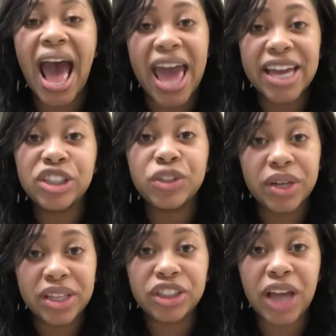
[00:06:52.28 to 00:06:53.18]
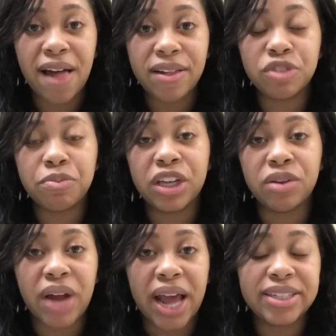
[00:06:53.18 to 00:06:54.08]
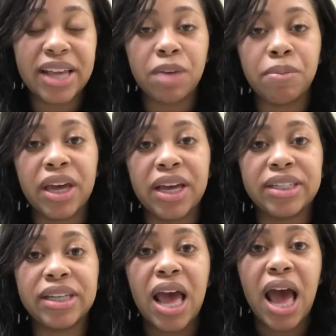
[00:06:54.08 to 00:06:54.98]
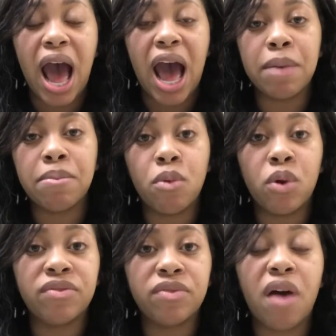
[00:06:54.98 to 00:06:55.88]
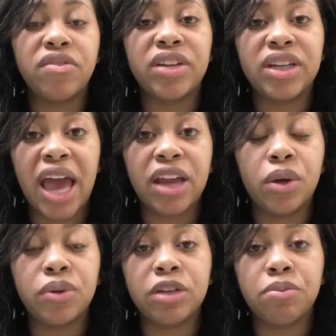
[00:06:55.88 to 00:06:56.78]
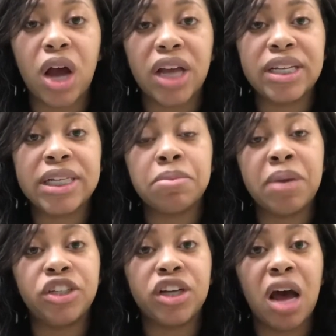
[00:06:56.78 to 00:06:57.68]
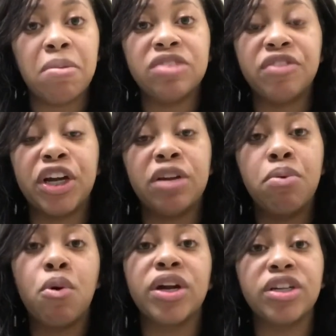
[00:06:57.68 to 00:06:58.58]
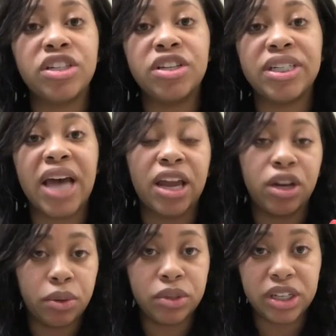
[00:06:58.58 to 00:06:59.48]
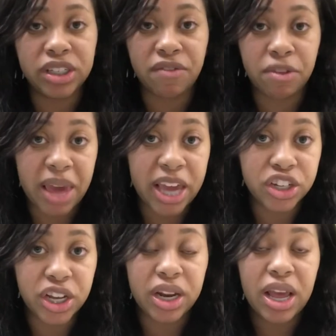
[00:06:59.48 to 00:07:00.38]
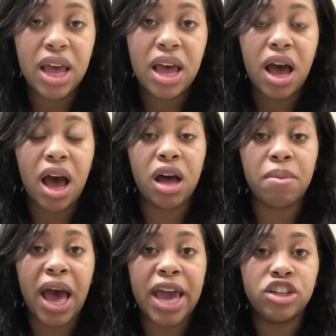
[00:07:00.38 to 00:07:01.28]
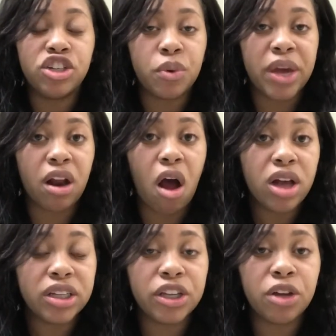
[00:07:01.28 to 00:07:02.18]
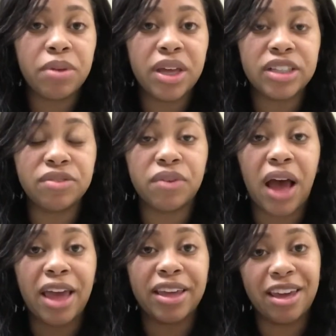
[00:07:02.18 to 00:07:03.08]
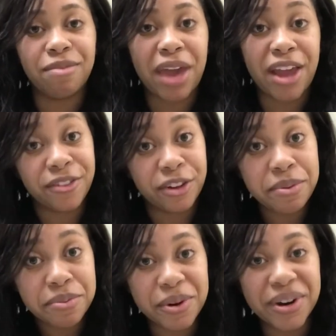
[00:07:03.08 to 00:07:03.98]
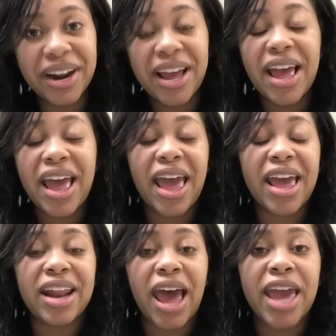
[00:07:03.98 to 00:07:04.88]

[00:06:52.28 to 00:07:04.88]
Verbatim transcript: I enjoy the challenge of being a rad tech because I'm more involved in the diagnosing process, and my job is very important to the diagnosis of the patient. Um, I enjoy it also because I get paid a little bit more, and